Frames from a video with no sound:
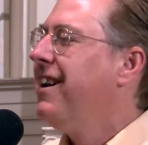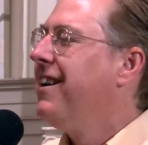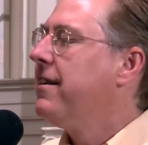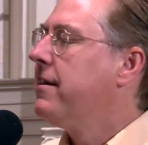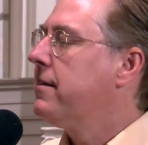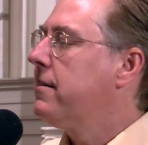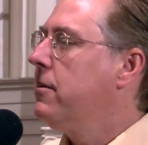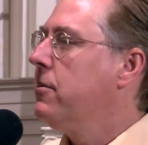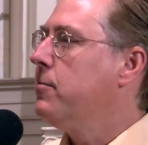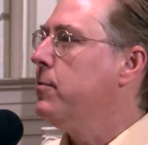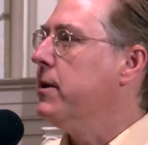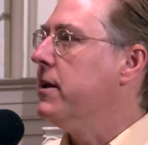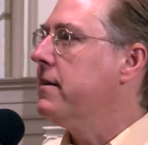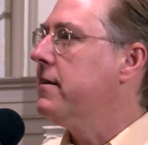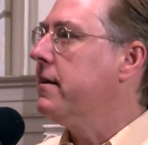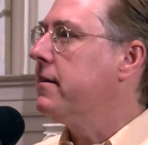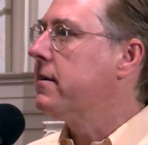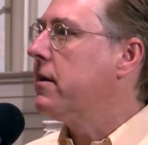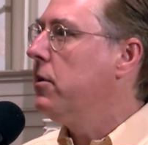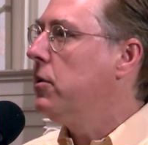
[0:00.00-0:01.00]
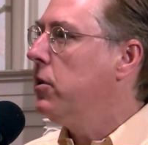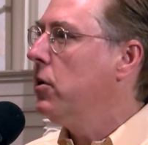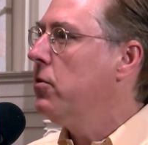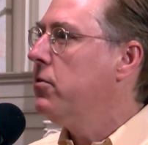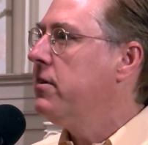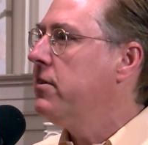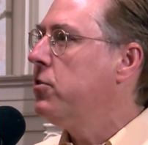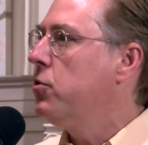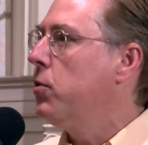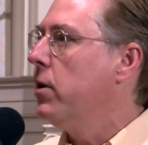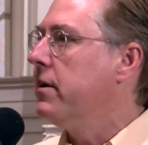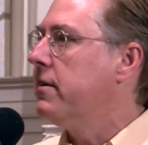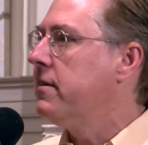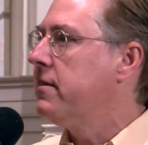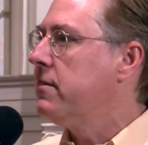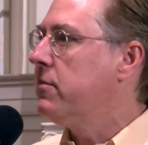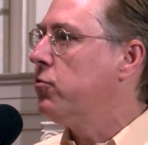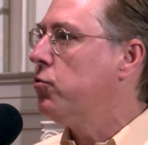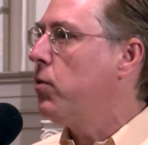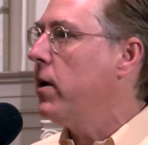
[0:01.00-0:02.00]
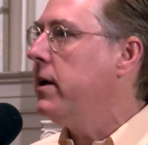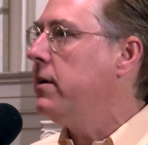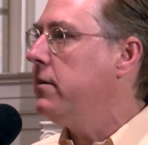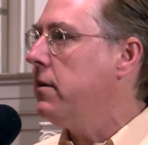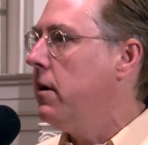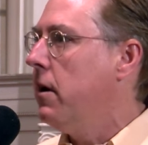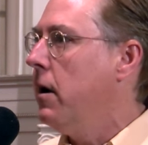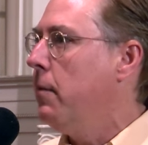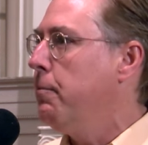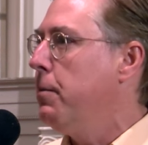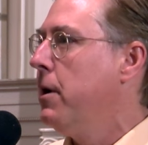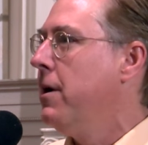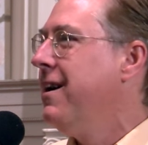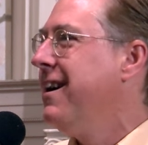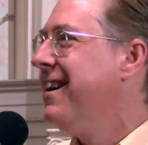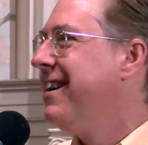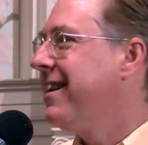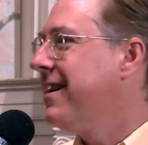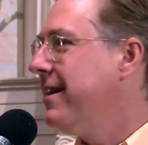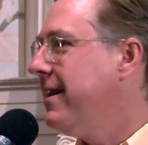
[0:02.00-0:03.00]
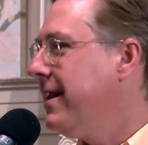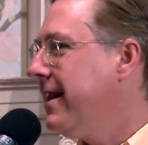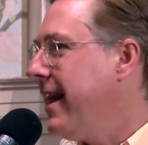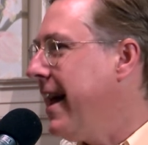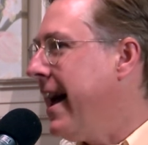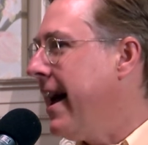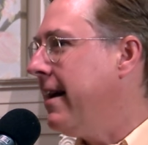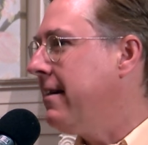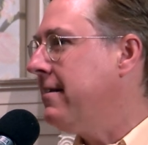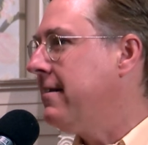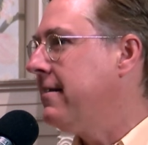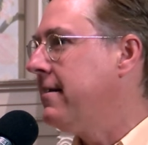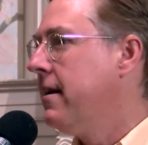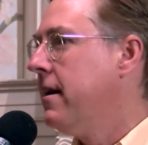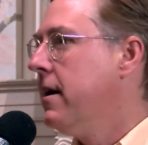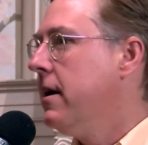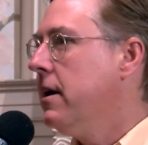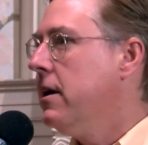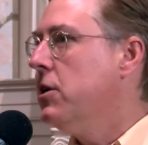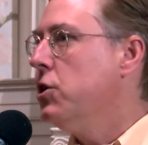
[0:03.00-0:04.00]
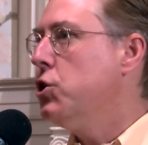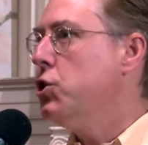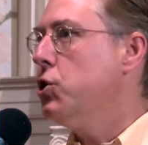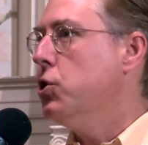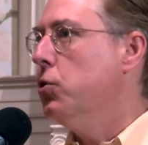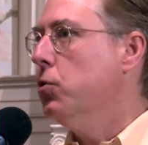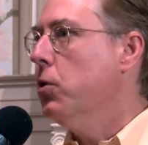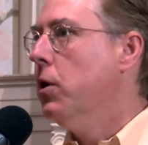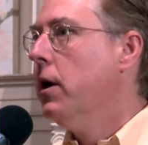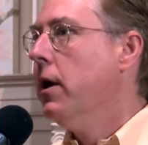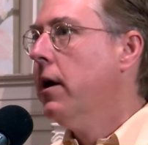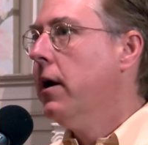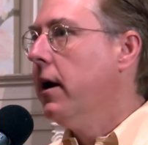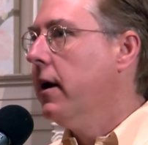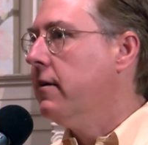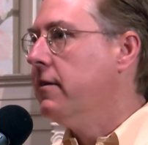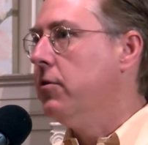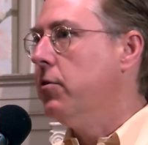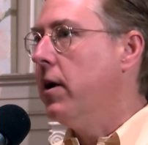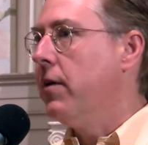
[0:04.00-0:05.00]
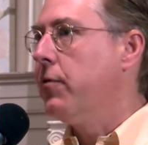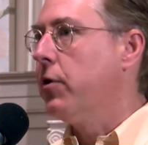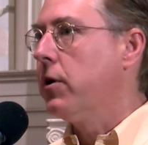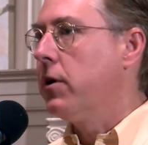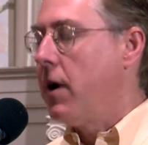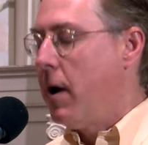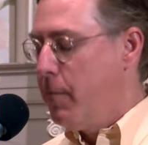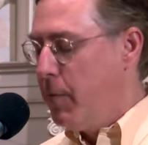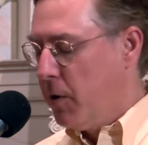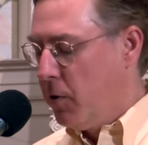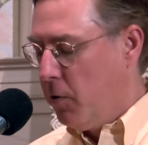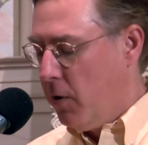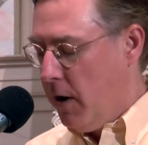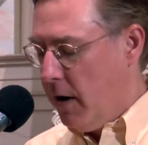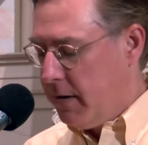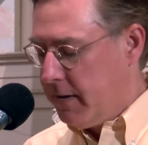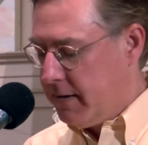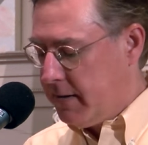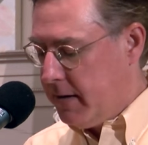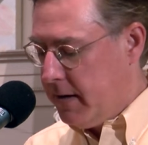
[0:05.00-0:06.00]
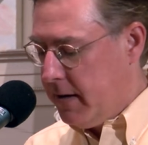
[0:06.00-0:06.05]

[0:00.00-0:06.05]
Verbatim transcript: excuse me, it's as close to a straight up class issue as you ever come across